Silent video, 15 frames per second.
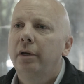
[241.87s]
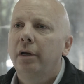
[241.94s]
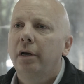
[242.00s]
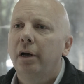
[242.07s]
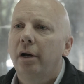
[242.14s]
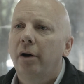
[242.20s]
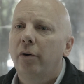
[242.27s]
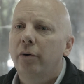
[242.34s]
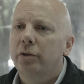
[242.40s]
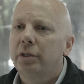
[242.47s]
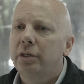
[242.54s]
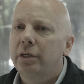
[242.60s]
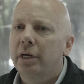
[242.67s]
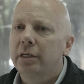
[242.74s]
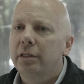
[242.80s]
Or
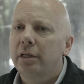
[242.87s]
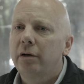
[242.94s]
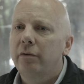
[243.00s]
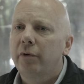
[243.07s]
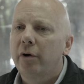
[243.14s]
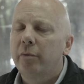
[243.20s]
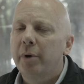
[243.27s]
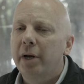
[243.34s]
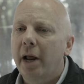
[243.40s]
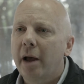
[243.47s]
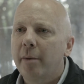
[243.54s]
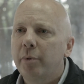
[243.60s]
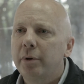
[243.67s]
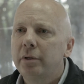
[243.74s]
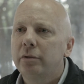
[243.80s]
suggest that involvement
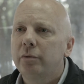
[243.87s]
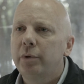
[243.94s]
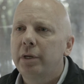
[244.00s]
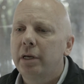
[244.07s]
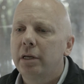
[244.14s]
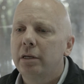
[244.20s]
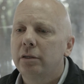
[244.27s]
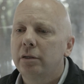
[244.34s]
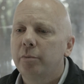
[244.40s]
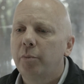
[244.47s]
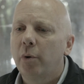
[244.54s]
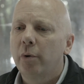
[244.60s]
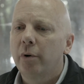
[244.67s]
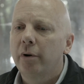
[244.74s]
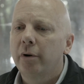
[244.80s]
happens. We can
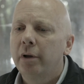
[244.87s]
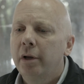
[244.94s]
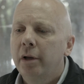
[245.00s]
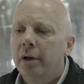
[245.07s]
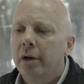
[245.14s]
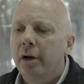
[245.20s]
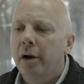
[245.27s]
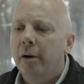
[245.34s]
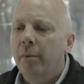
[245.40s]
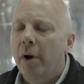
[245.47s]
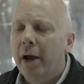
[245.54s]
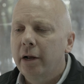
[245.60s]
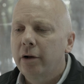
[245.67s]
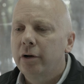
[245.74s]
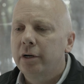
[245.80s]
support
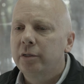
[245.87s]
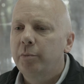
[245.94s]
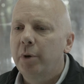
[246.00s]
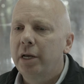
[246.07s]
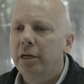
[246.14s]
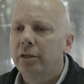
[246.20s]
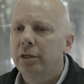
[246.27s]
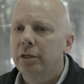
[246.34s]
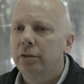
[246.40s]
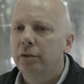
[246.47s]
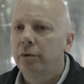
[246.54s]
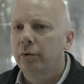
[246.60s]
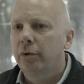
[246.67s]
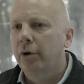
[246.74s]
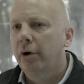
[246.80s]
high-cost patients
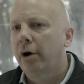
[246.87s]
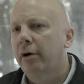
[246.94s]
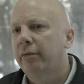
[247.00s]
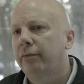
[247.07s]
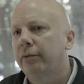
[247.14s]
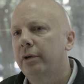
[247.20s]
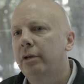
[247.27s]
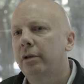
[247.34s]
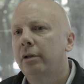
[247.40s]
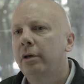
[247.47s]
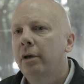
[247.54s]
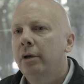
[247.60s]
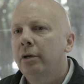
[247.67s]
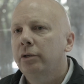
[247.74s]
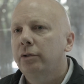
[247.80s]
who are often
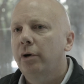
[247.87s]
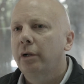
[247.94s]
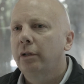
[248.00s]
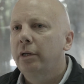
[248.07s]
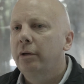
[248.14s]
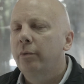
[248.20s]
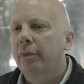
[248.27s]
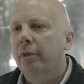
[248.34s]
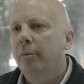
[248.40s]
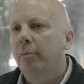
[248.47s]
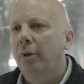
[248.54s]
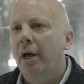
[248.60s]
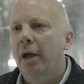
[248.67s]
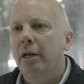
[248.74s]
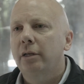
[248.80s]
struggling with
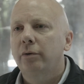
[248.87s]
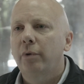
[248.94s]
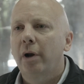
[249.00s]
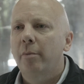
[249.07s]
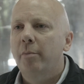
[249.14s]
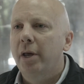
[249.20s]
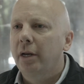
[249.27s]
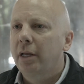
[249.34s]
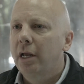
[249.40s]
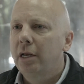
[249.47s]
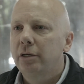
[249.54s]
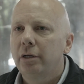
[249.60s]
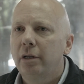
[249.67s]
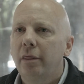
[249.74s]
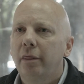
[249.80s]
compliance around
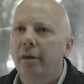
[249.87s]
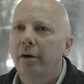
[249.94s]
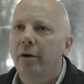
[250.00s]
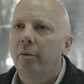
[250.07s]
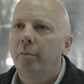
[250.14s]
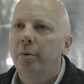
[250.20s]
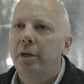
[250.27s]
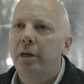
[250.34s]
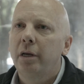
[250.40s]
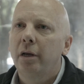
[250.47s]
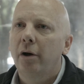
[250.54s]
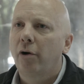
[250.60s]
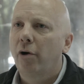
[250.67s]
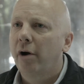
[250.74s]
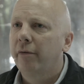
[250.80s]
medication therapy,
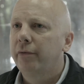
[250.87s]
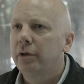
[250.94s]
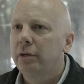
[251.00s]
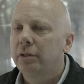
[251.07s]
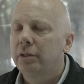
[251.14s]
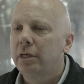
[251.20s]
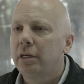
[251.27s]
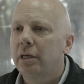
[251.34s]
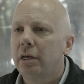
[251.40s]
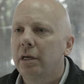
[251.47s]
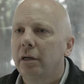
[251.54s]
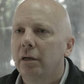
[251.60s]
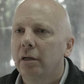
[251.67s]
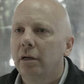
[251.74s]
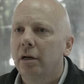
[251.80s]
are often
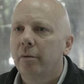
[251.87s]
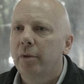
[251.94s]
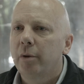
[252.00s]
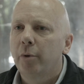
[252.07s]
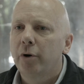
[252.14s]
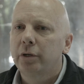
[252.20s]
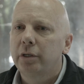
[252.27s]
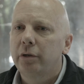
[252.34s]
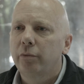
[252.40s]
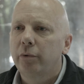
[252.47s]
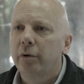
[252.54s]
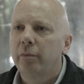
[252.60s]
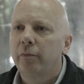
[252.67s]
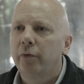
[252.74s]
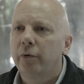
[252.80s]
seeking the emergency
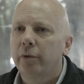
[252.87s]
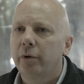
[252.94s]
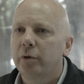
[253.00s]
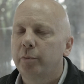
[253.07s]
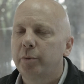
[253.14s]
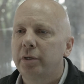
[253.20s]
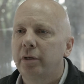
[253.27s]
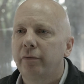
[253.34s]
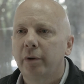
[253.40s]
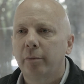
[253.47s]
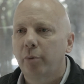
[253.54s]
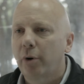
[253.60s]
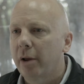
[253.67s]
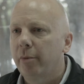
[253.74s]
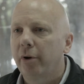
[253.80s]
room for their specific
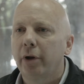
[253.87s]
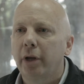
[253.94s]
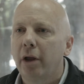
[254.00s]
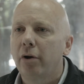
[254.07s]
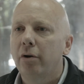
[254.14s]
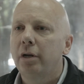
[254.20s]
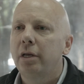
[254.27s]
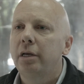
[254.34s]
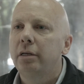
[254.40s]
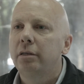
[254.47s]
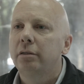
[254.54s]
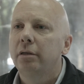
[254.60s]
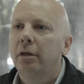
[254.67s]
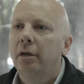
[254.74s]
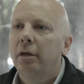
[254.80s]
primary care needs.